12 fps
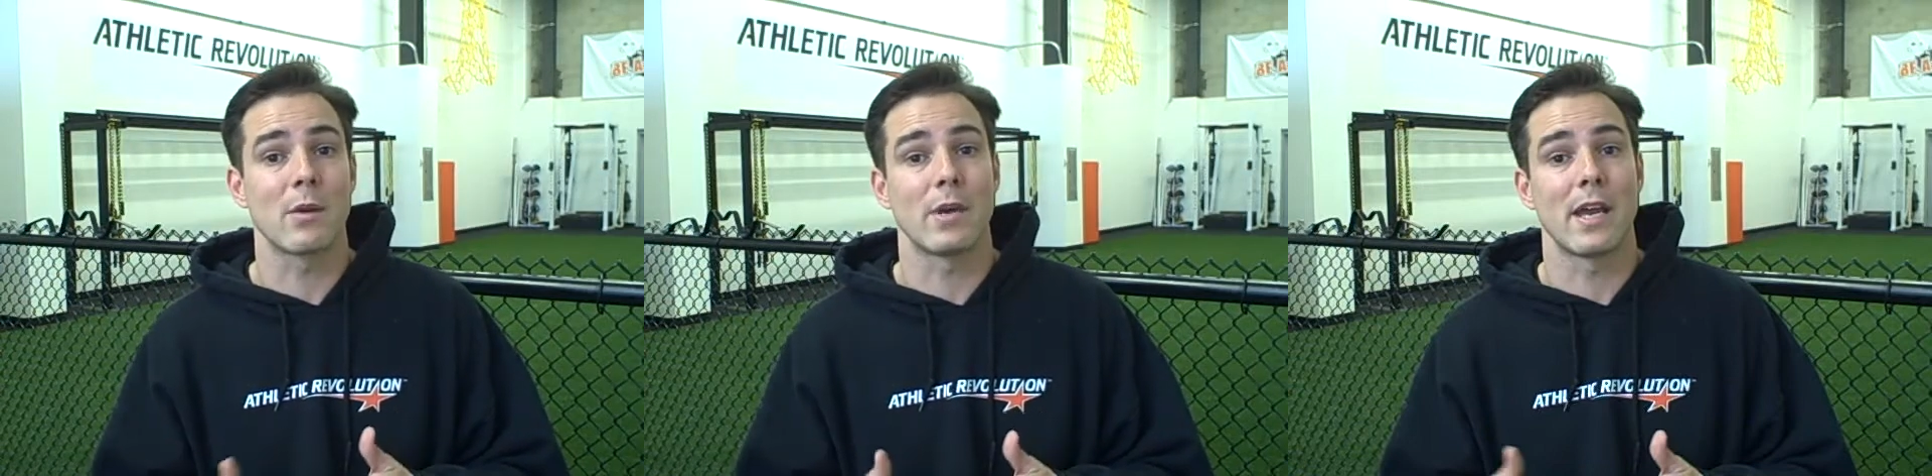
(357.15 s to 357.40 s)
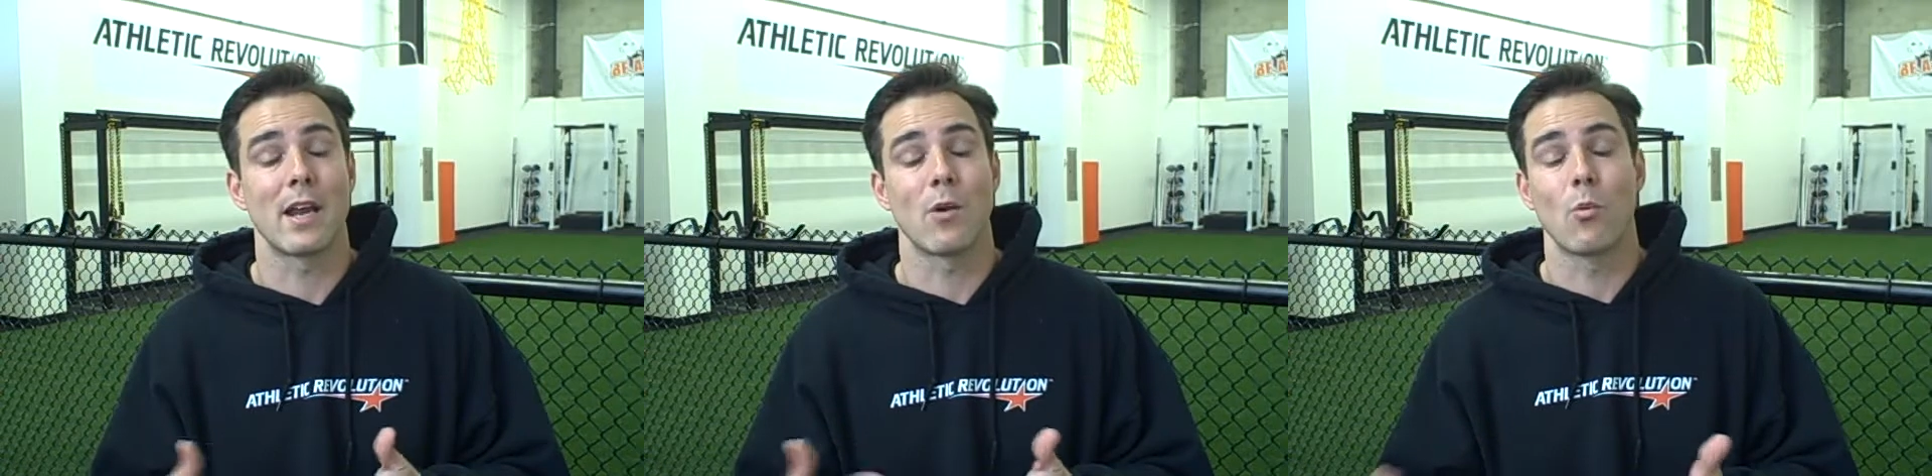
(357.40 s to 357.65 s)
and
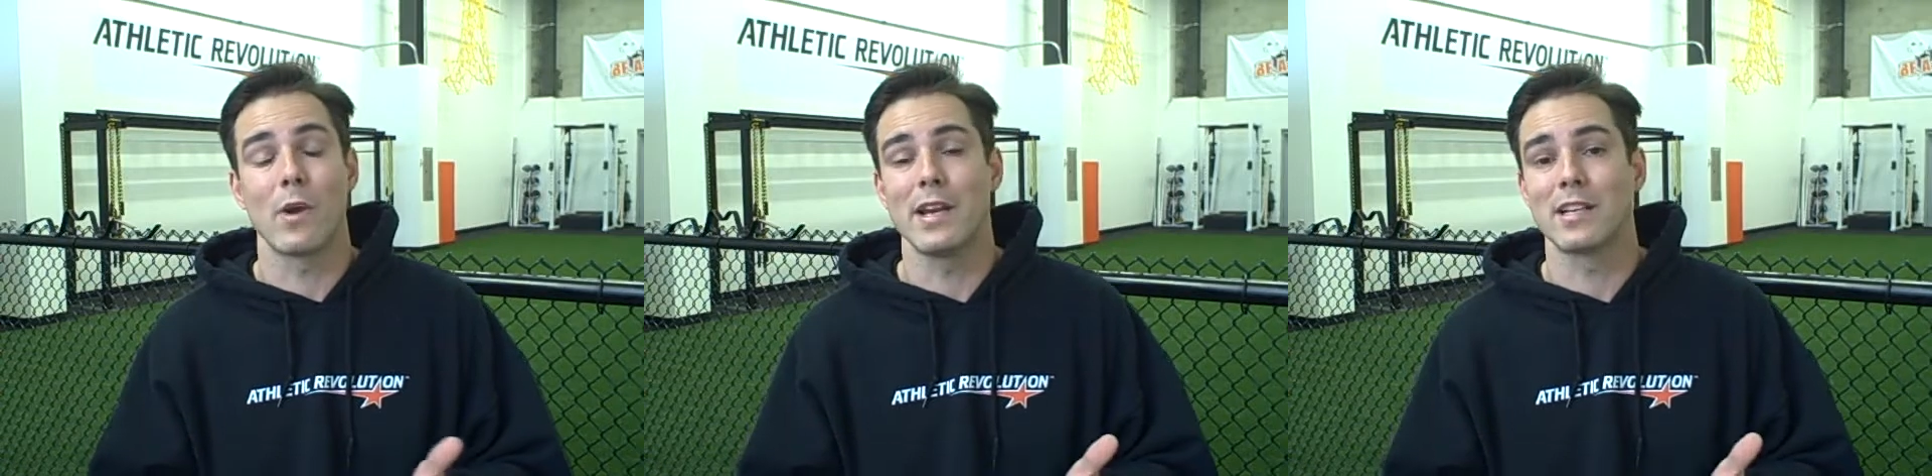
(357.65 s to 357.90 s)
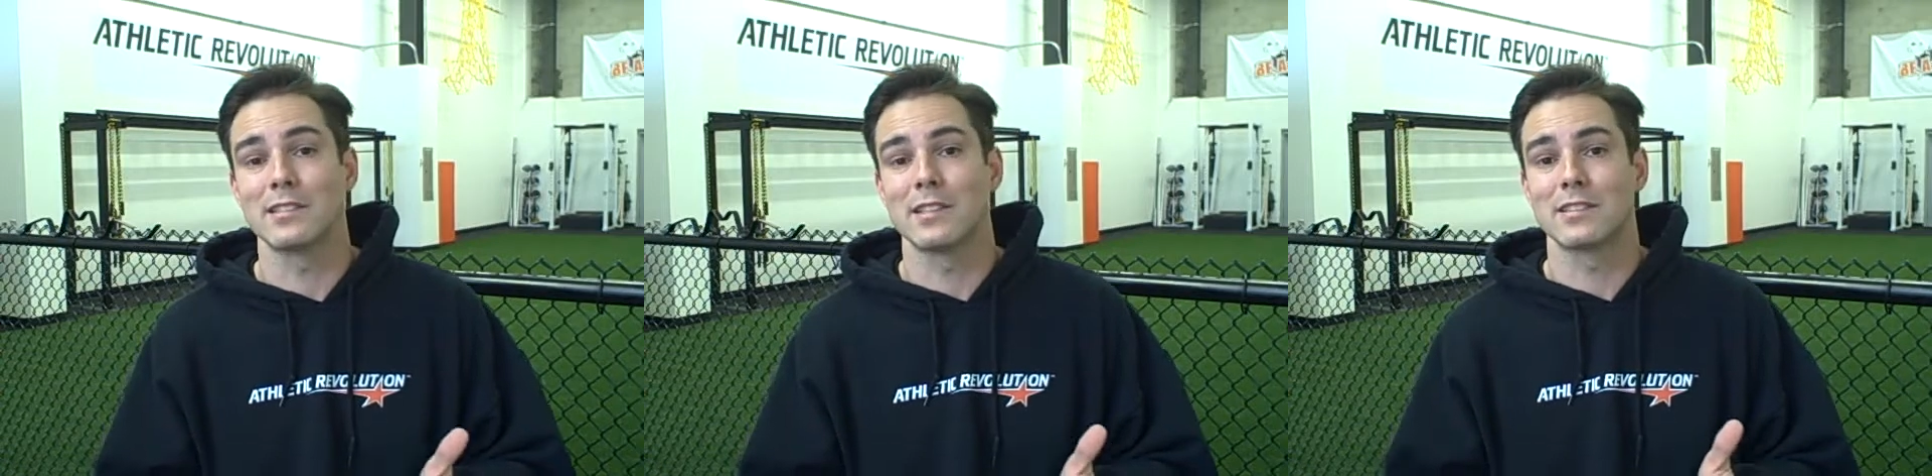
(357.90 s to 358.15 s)
we had a
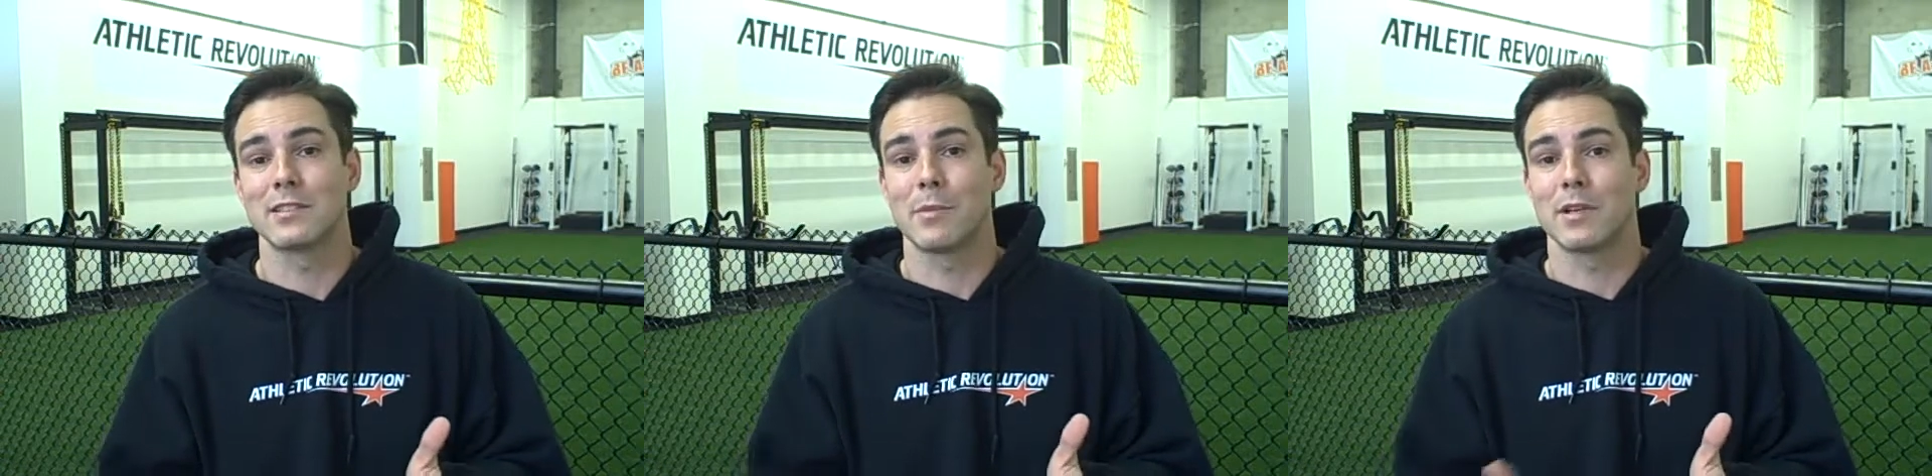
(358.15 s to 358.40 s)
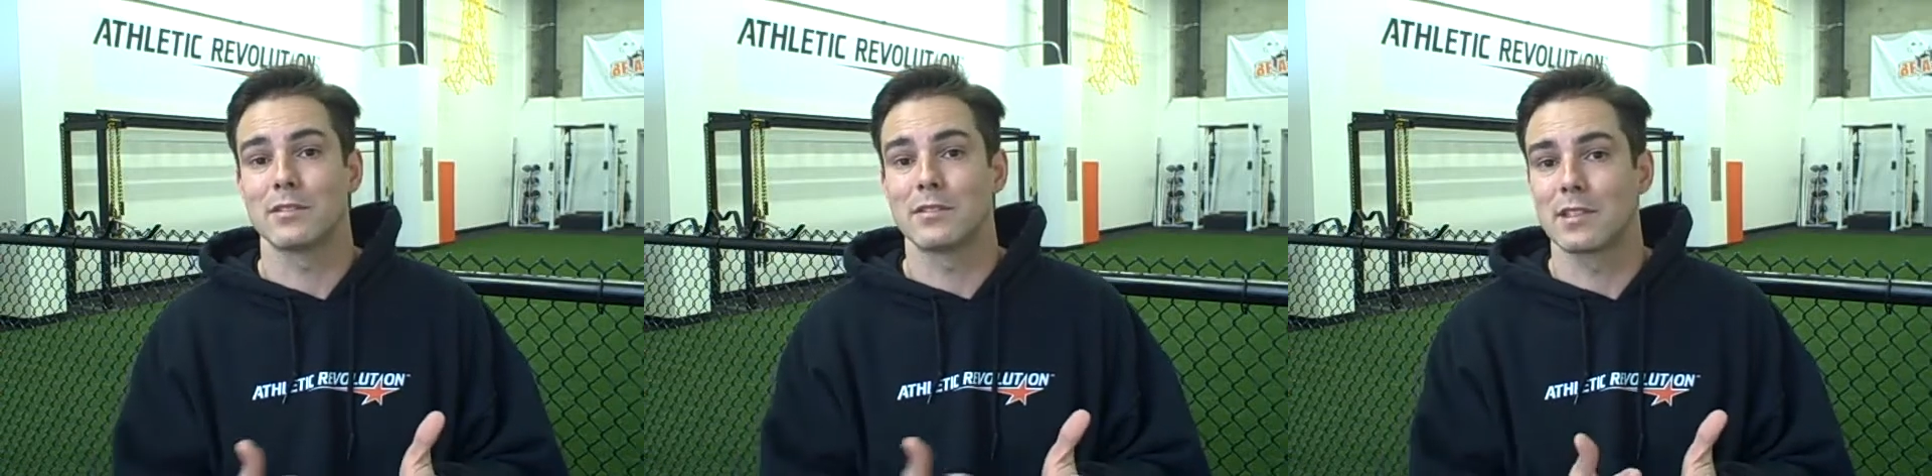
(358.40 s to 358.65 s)
waiting list
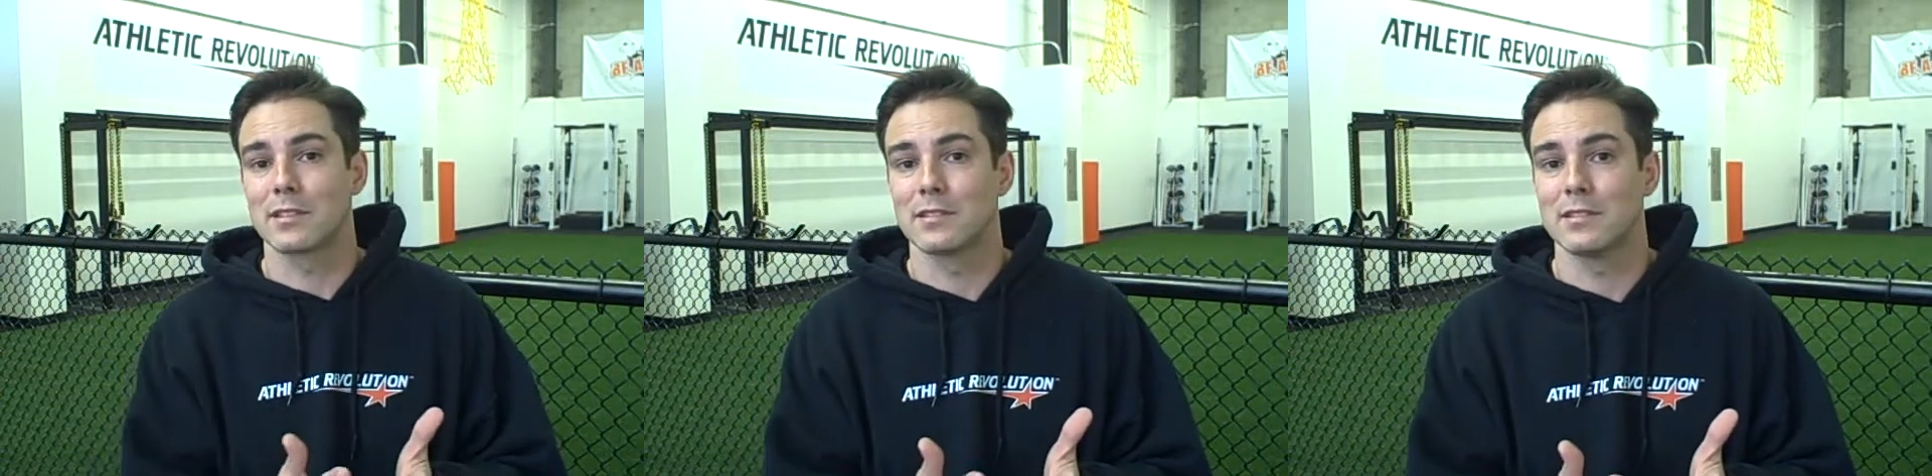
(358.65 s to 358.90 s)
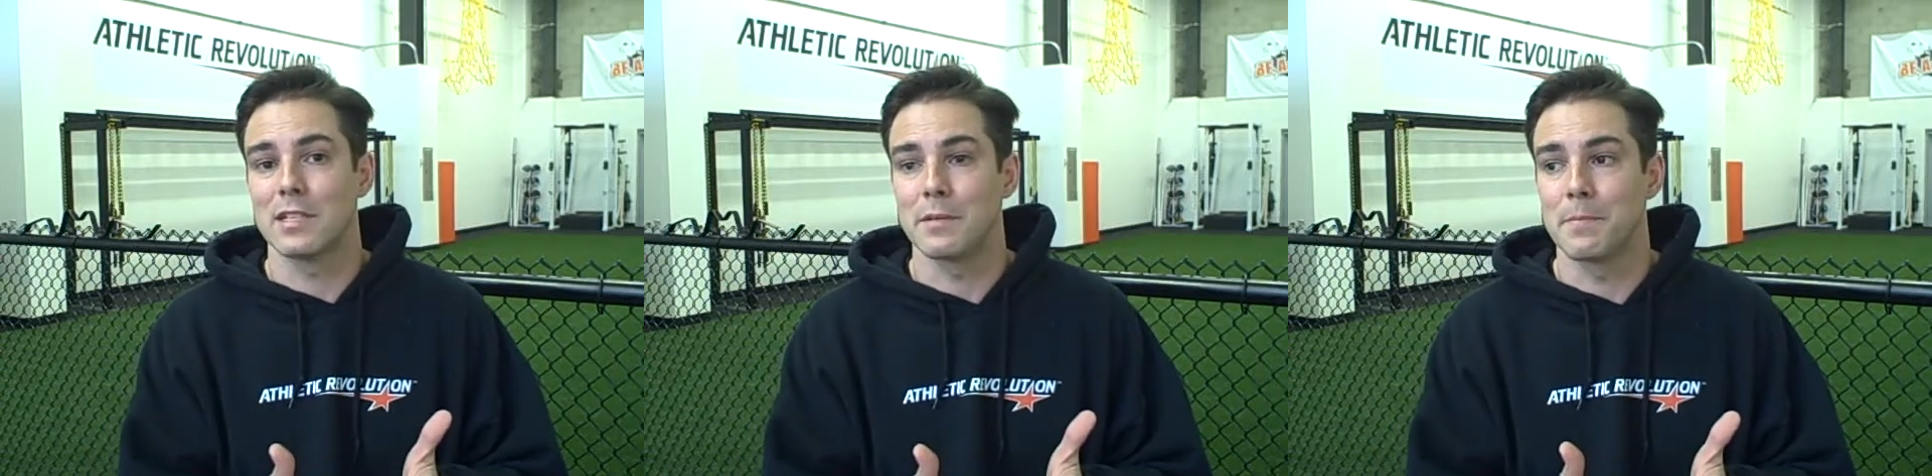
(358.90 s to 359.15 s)
about 6
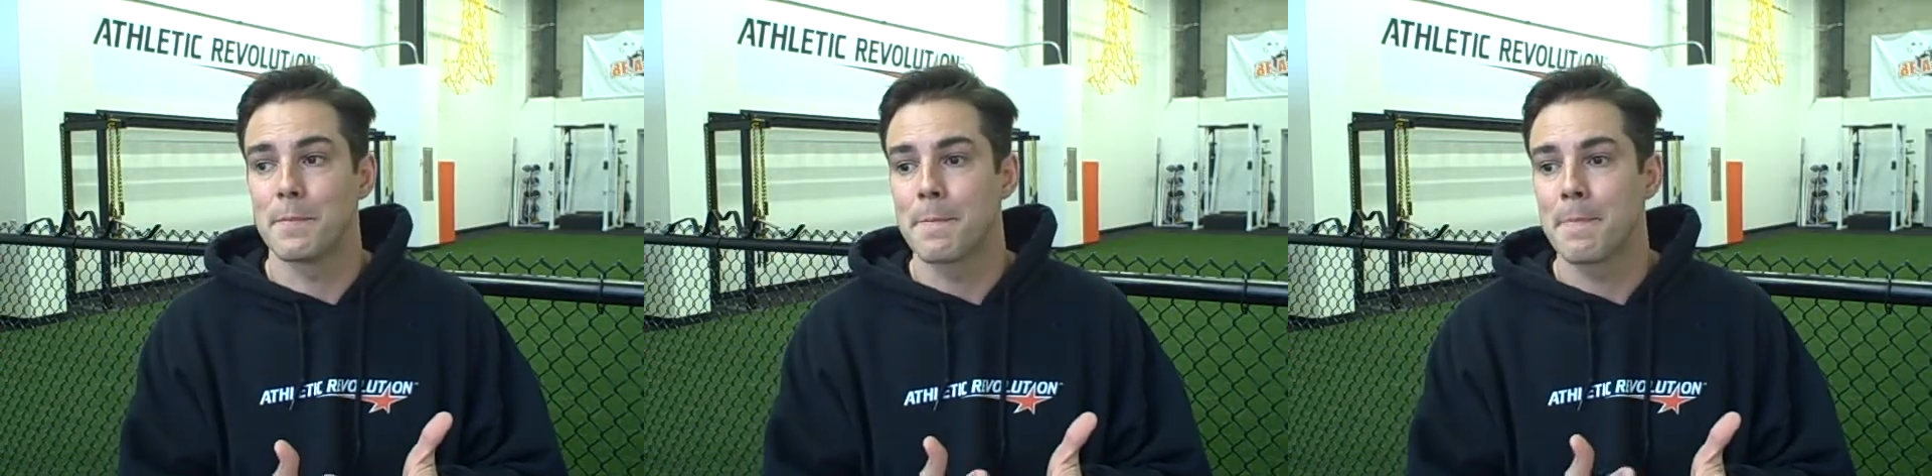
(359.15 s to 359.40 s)
deep.